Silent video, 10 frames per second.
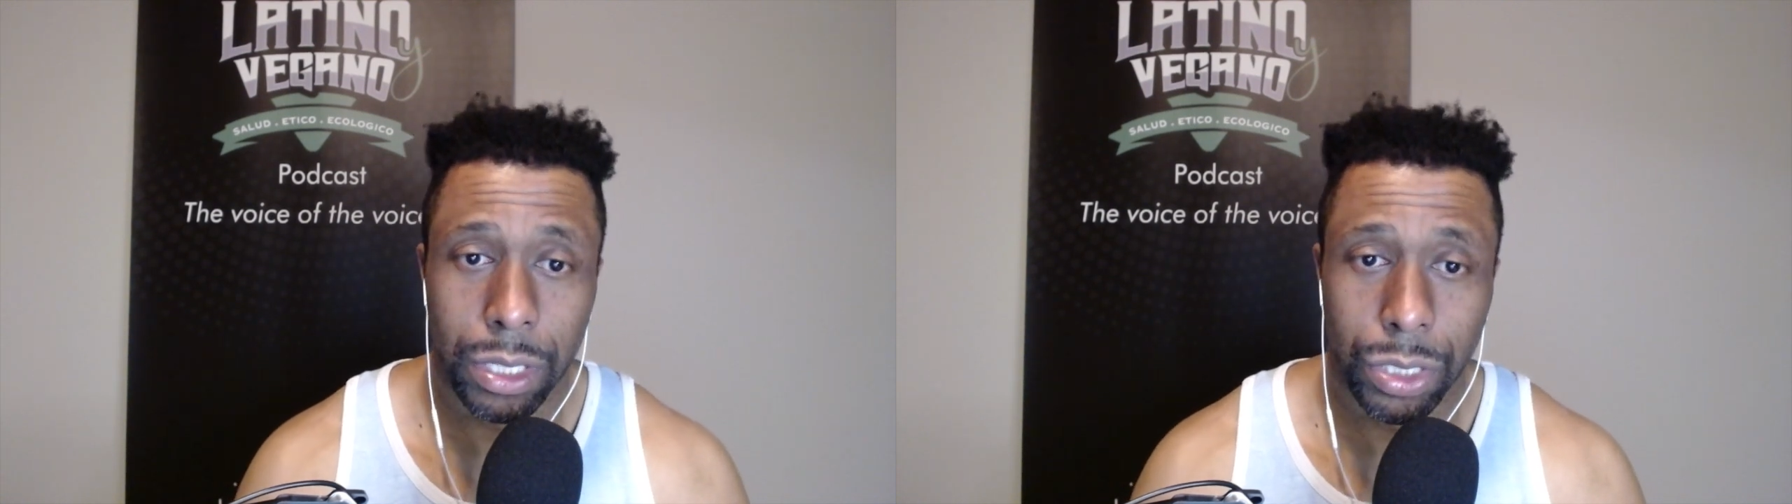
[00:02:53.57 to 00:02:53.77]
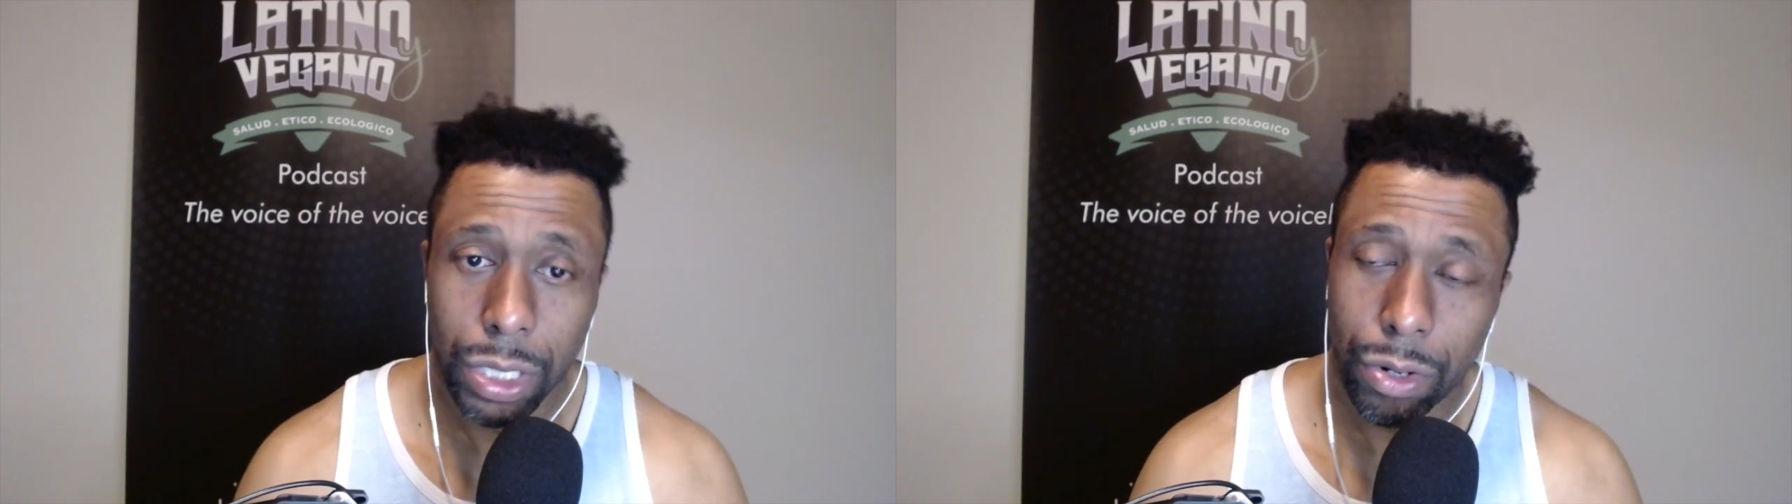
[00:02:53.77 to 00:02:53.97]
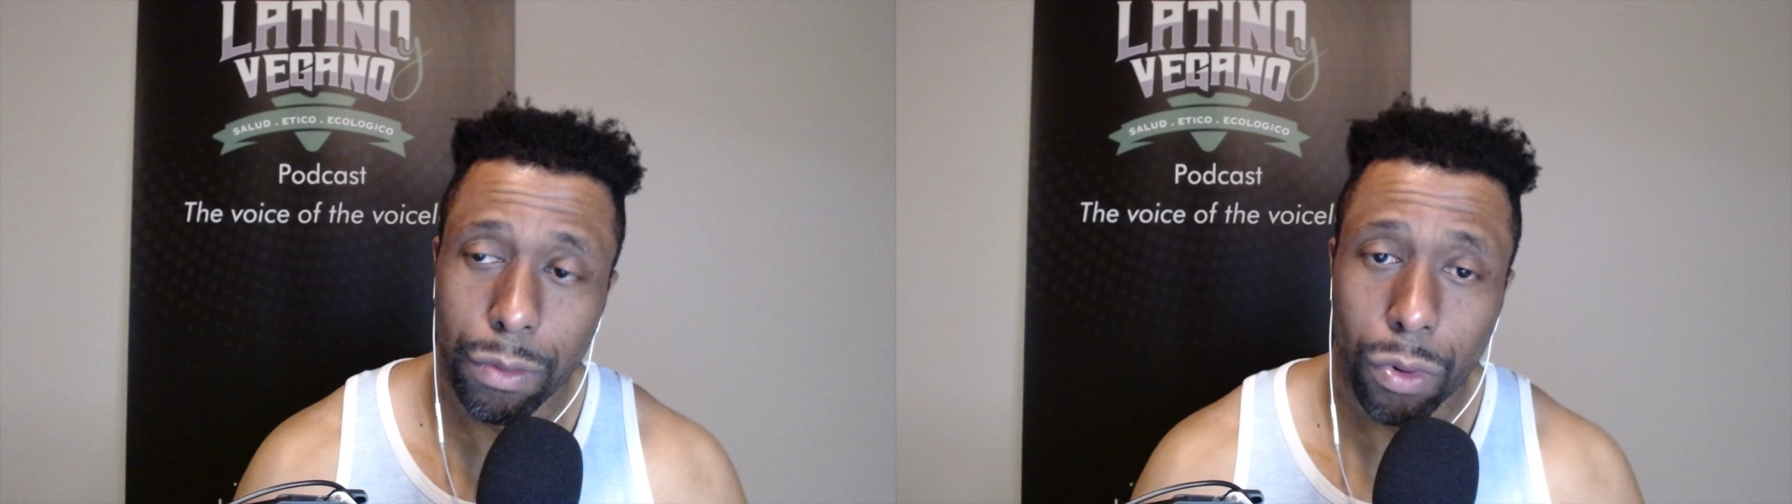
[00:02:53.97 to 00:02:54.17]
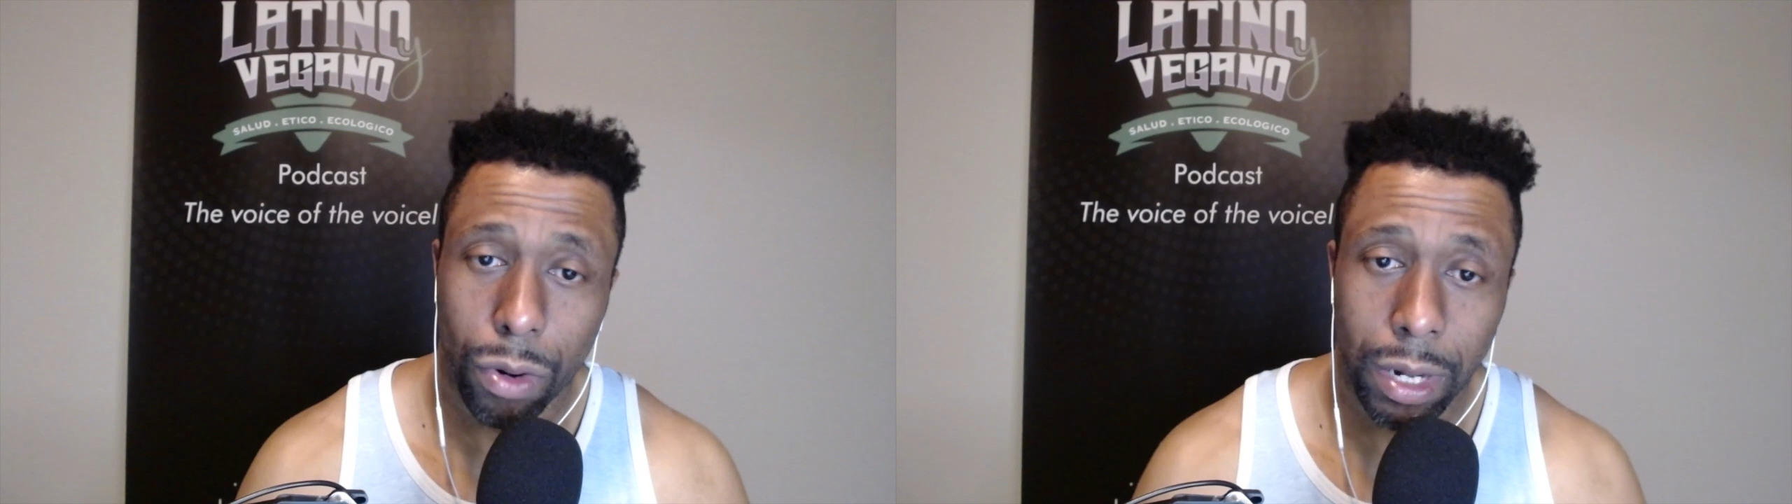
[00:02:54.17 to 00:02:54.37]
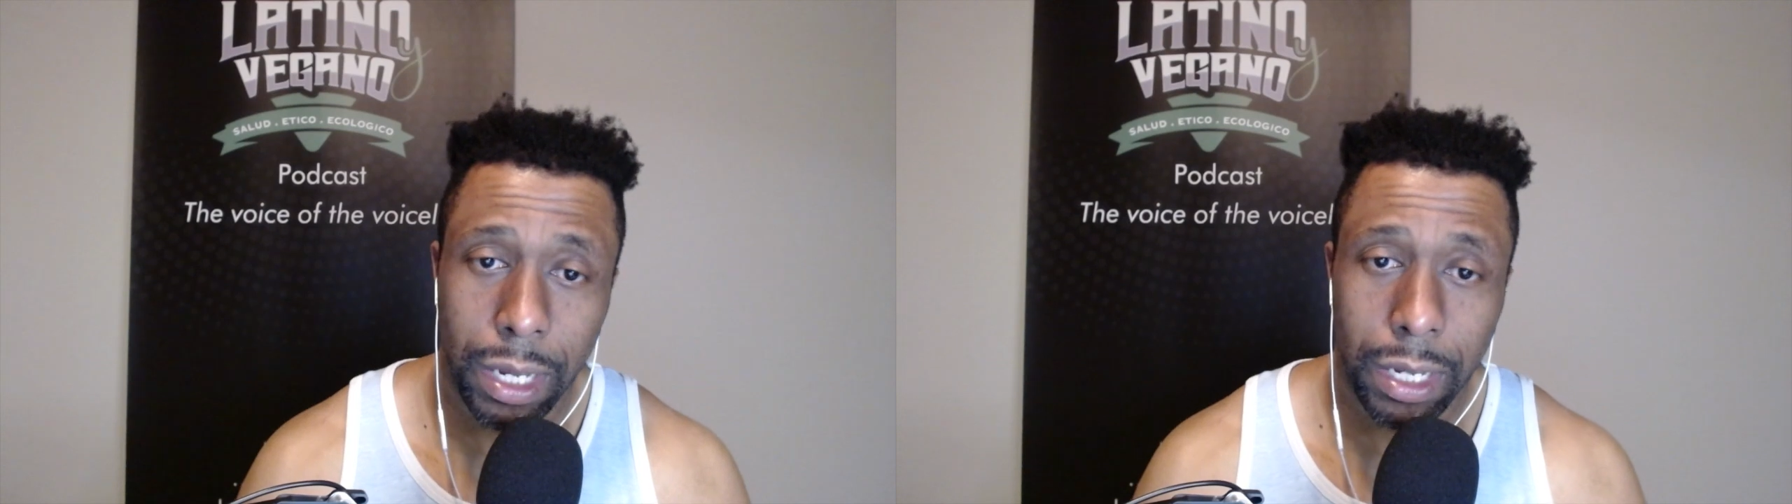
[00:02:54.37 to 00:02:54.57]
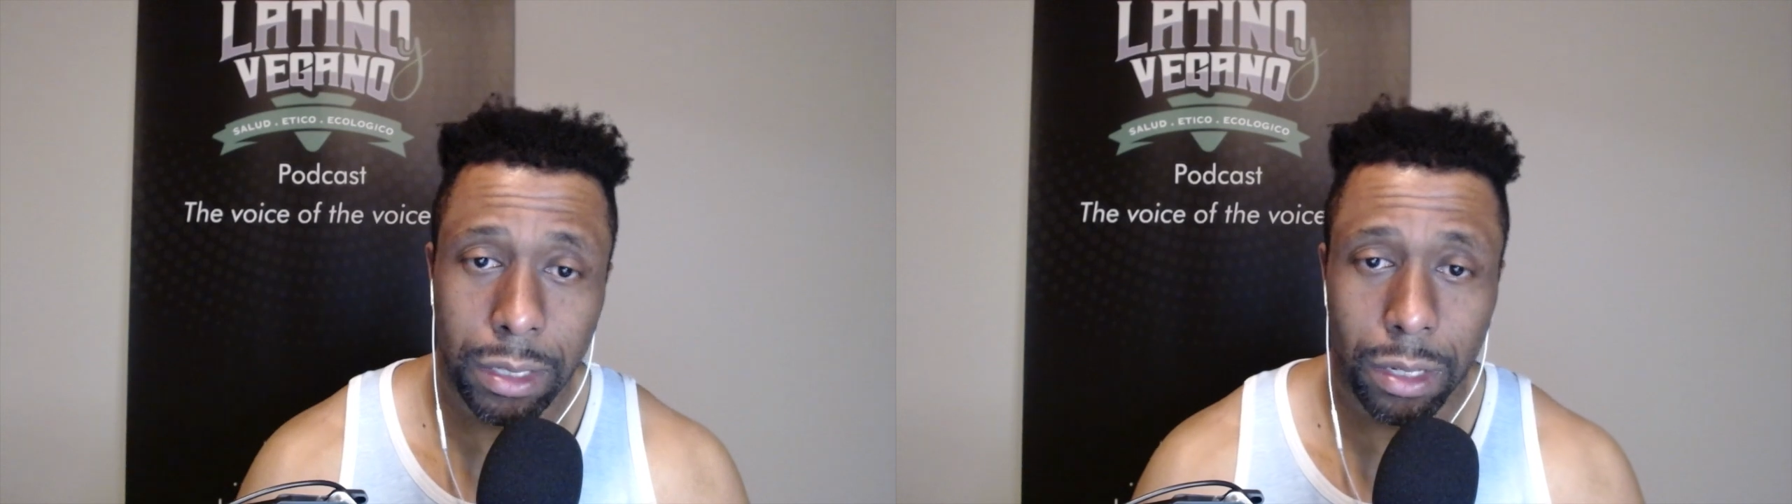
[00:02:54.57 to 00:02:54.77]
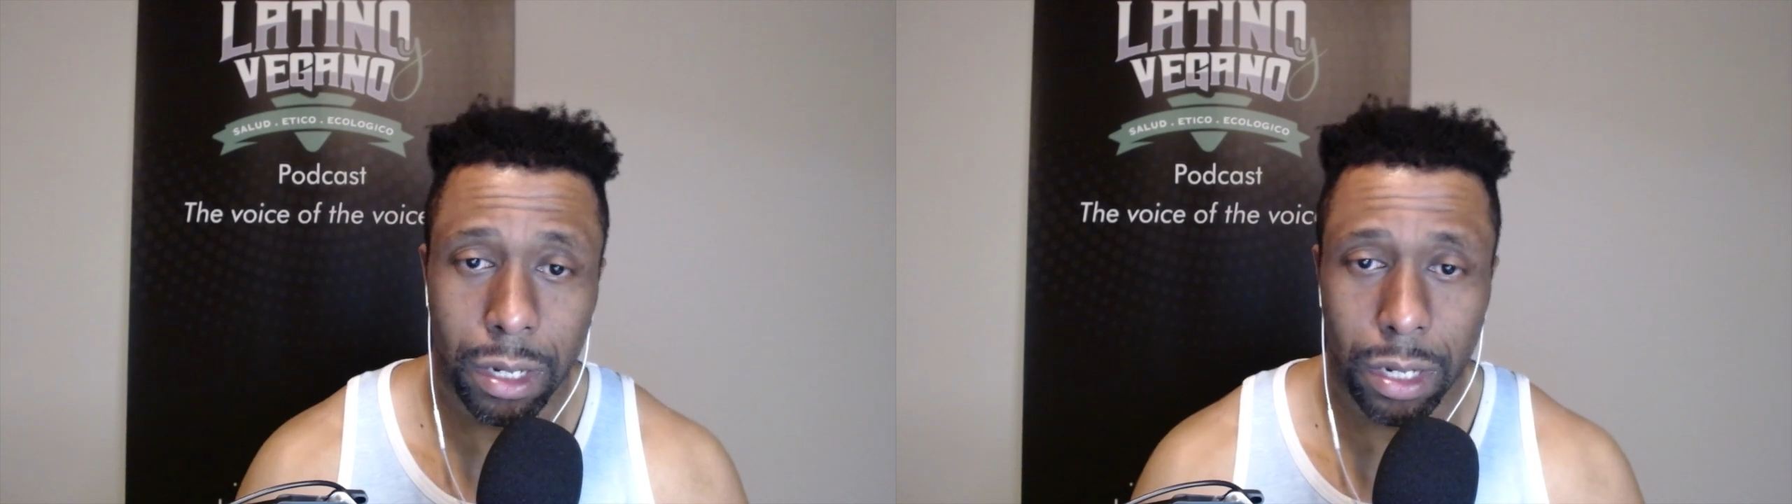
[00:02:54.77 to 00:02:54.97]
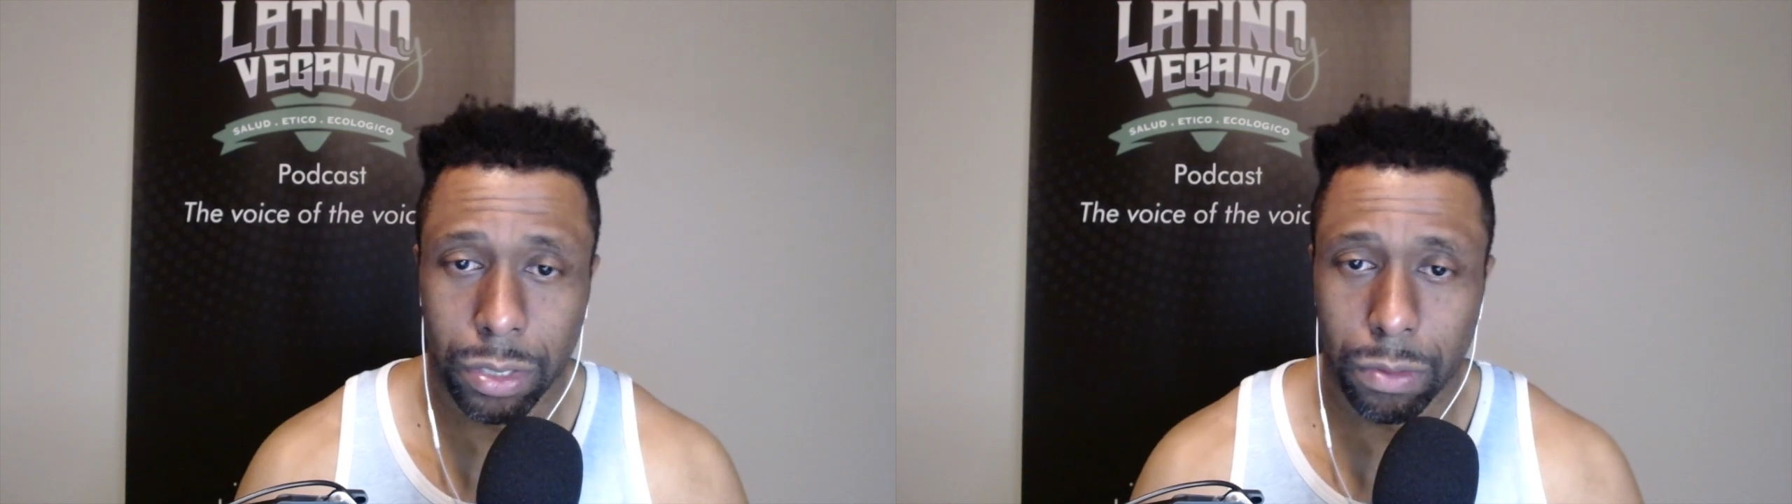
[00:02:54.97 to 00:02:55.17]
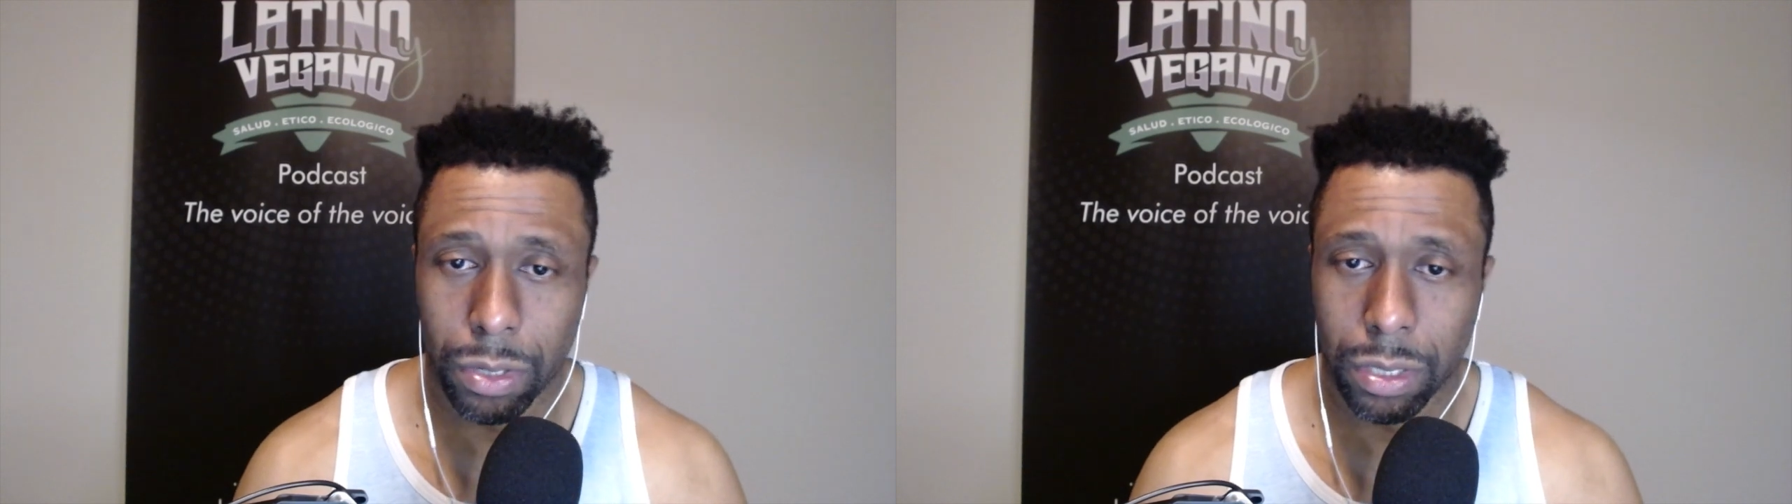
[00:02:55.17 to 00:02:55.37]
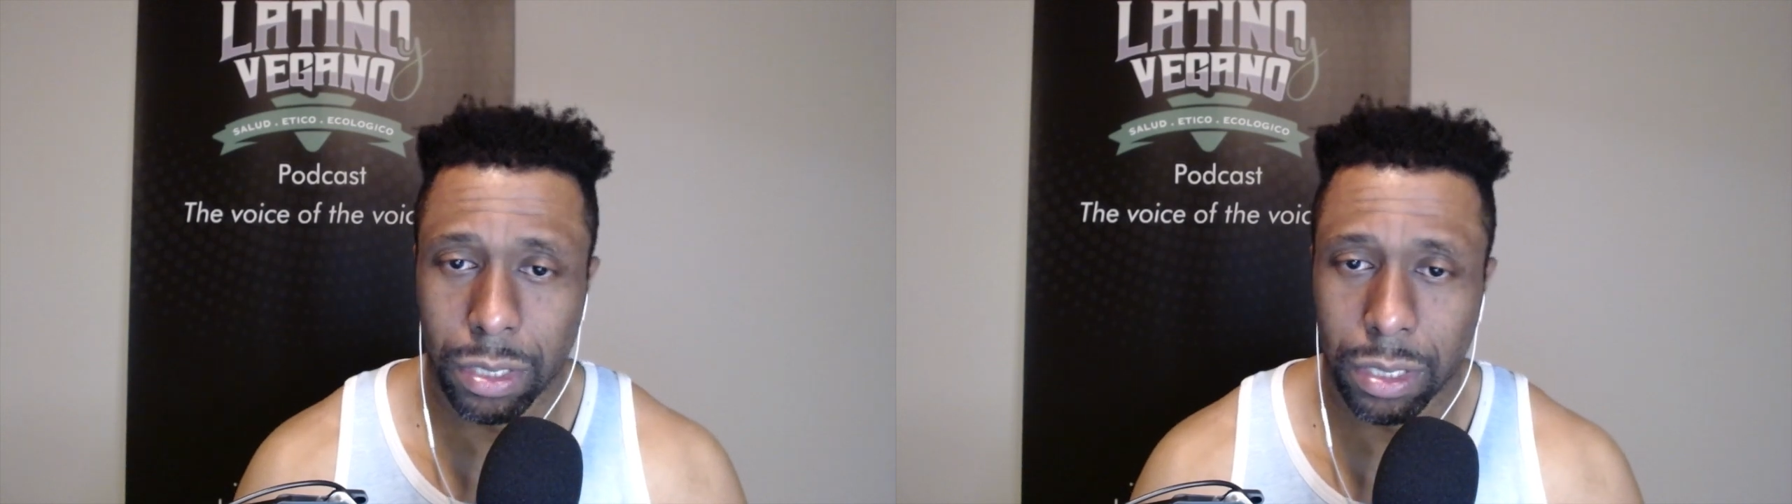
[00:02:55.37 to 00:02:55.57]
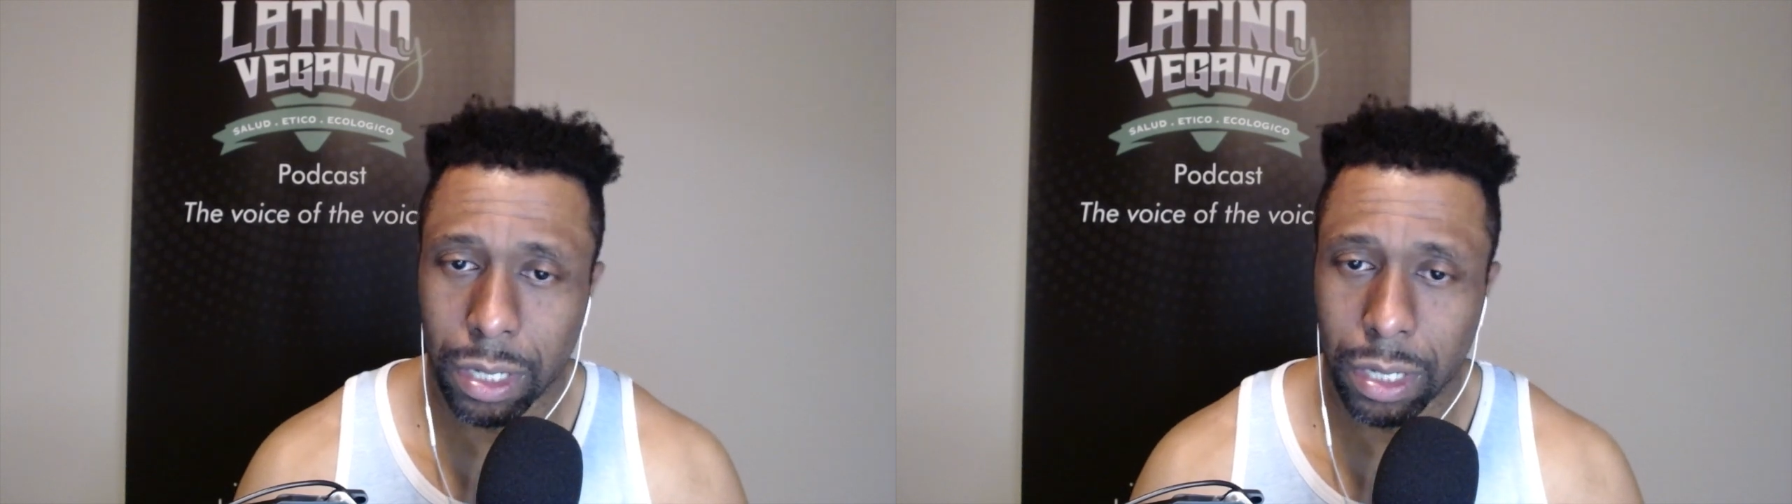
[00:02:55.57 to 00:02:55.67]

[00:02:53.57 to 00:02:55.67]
generate more lead customers,